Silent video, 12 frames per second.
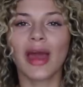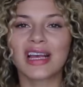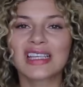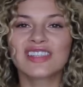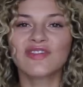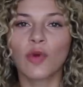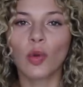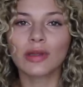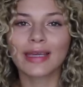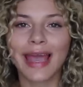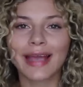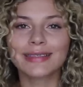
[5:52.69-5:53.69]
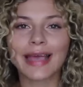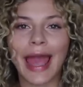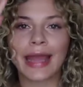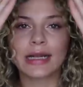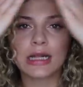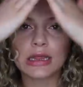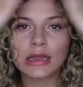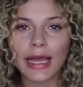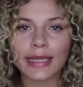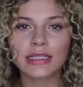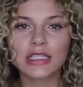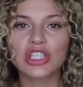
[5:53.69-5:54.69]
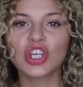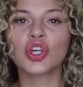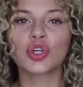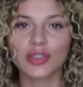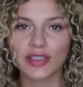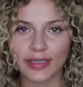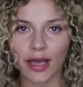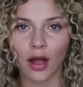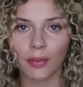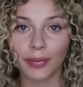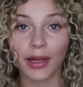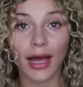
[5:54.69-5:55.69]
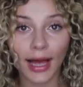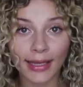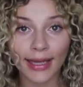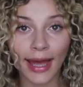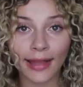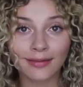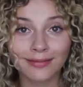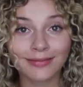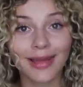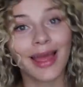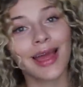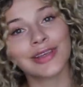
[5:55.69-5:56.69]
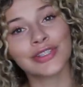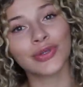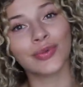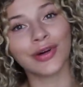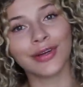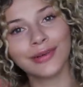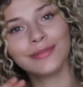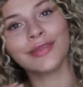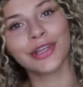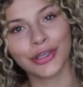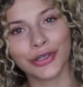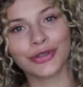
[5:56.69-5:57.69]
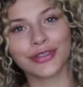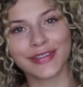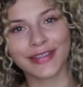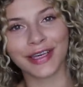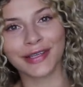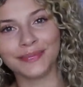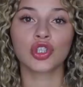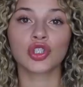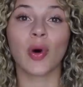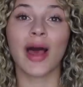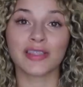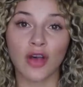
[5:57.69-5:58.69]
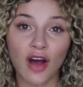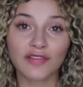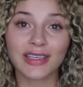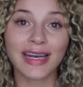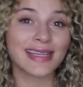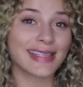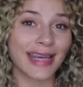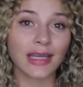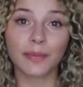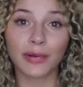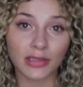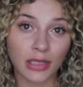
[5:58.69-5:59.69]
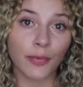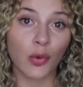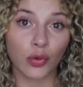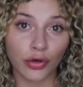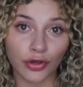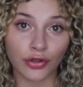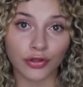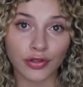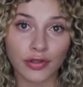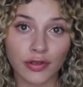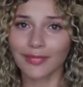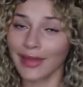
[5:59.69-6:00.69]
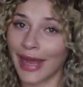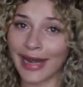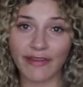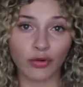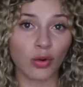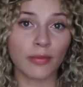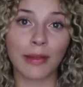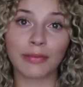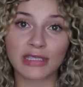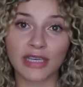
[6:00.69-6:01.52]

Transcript: exfoliate and cleanse your scalp, again, as you would your skin. So as often as any buildup occurs, and everyone may be